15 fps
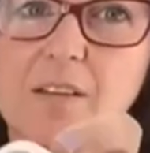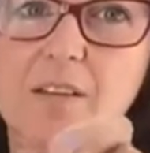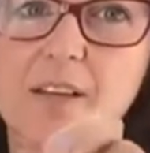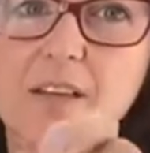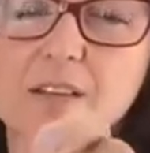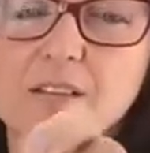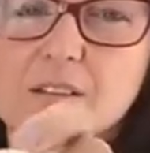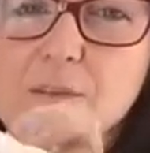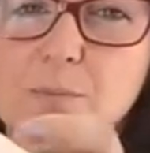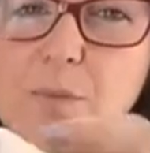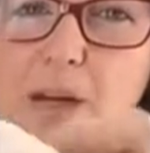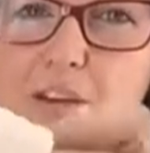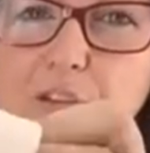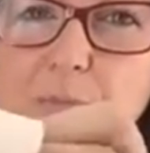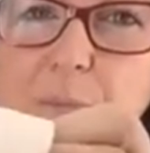this
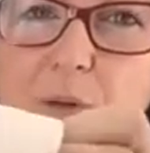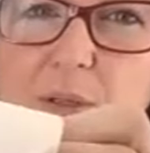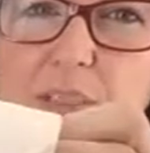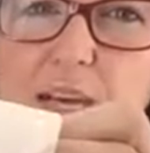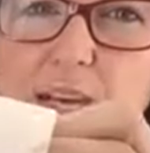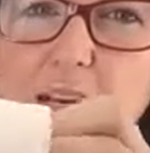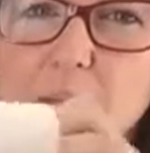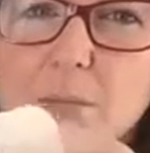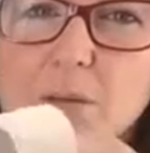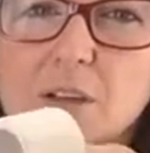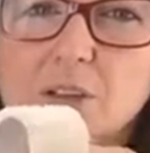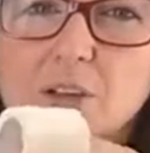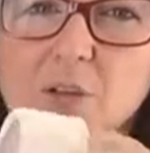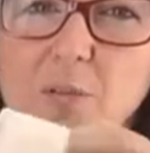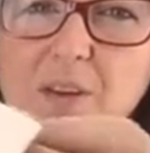microfiber tape. I
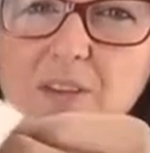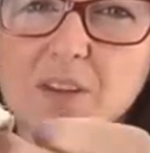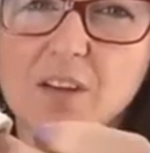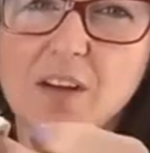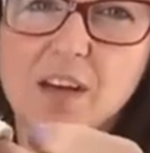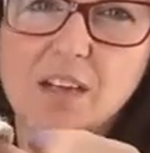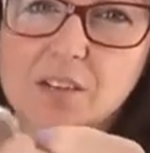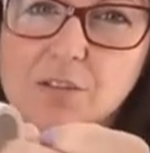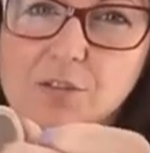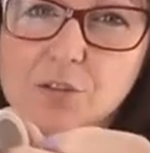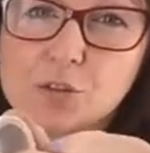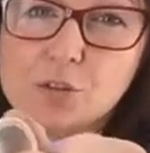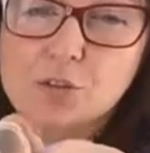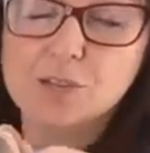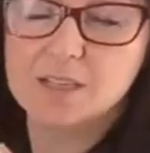don't know whether any of you
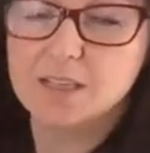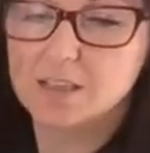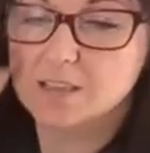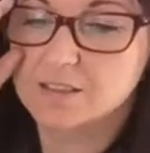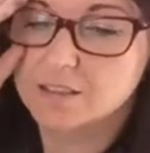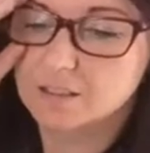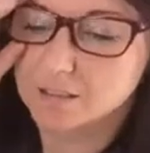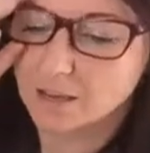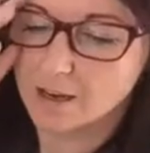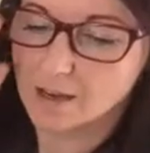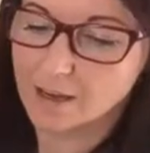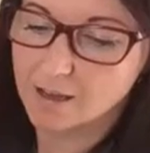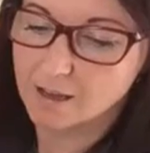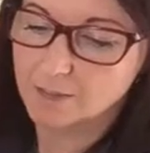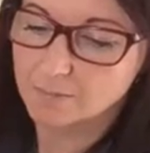use this.
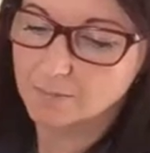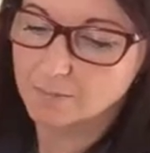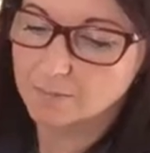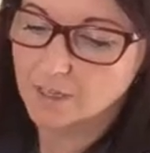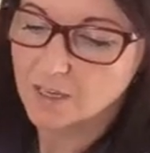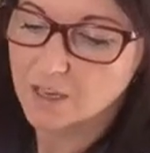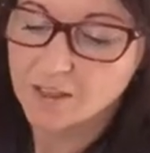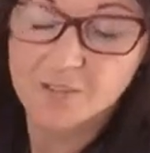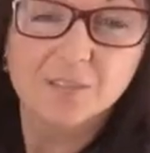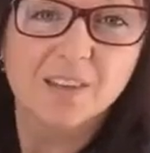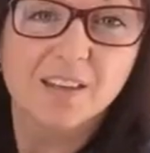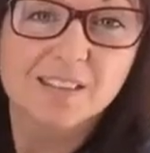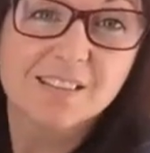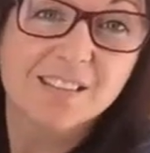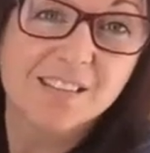
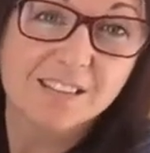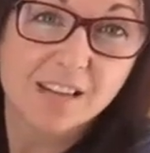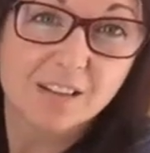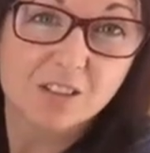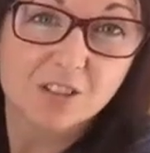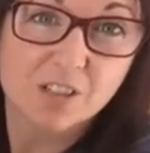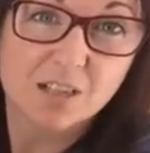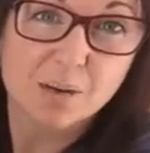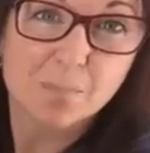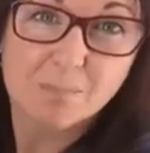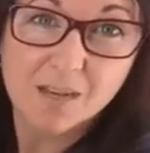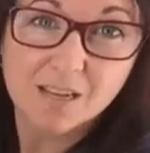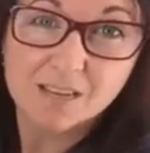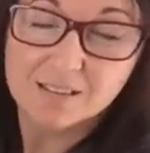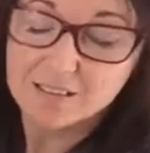This is actually
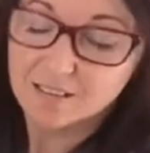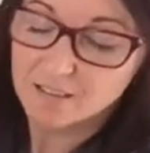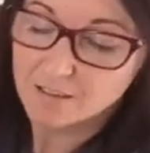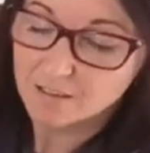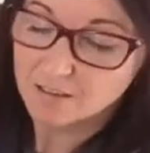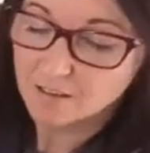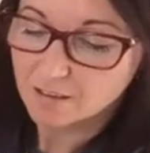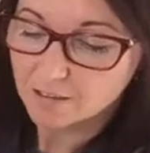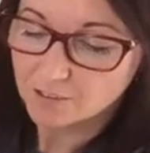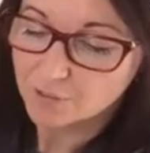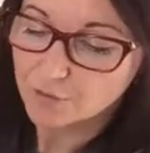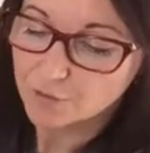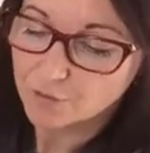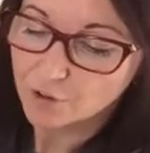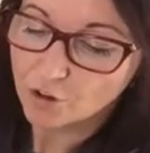amazing.
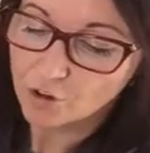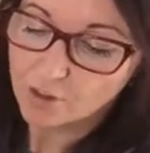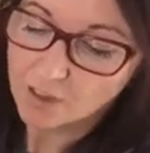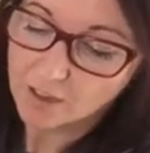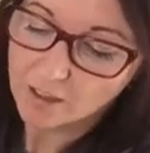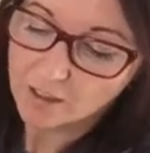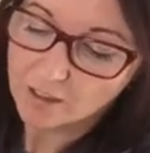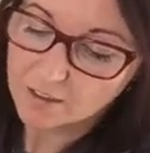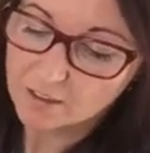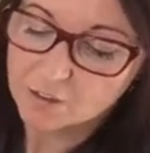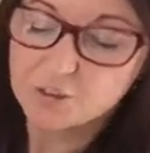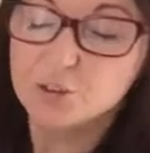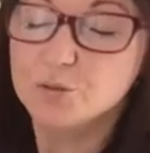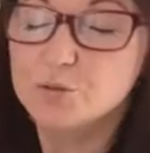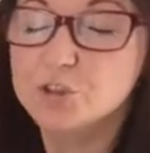You've got like
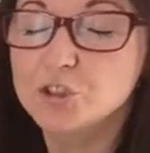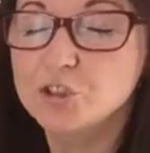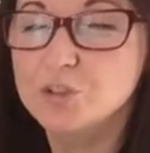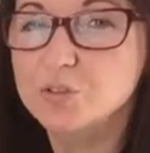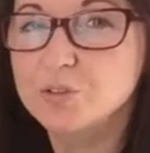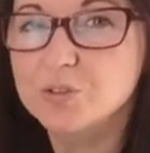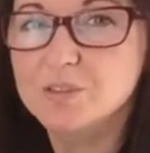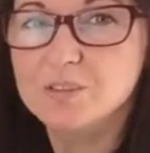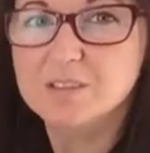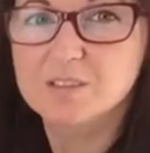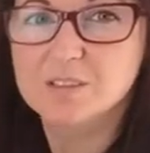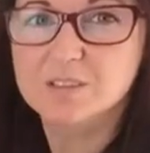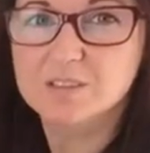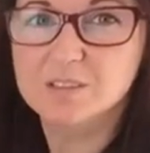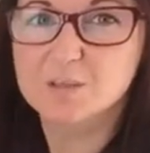new shoes,
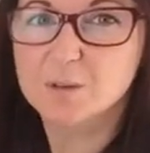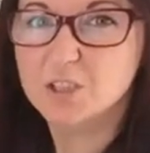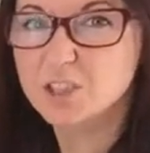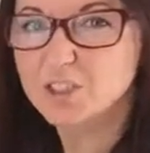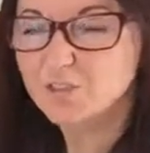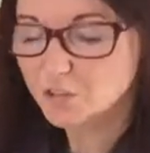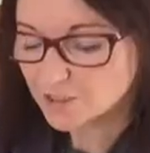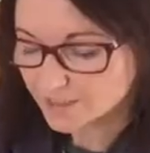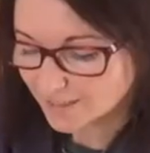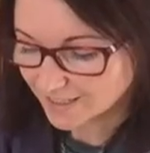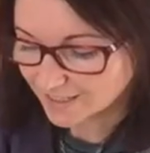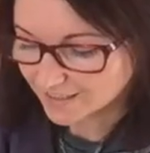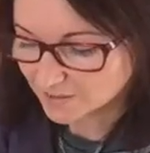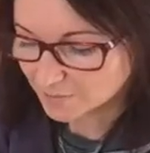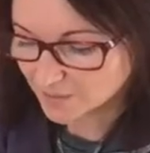especially for us
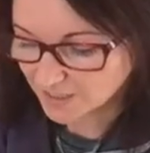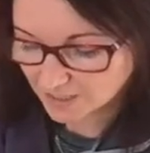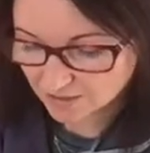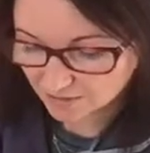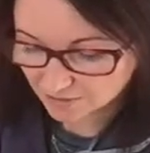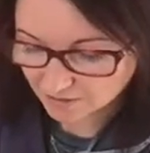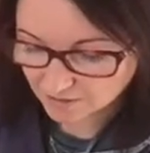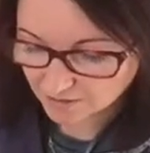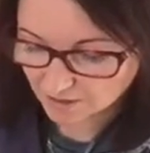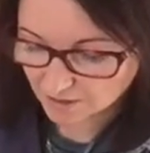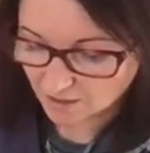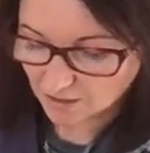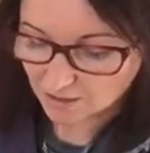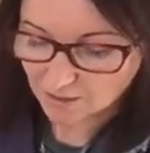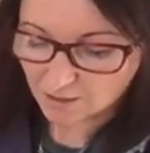ladies with heels.
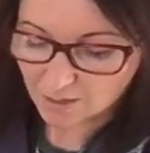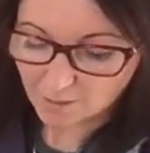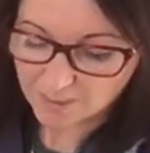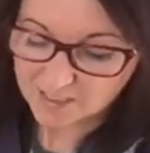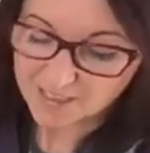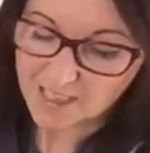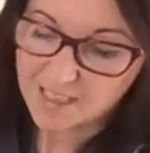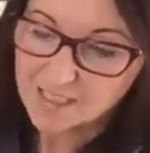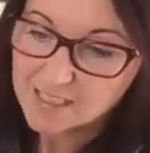I mean, it's dead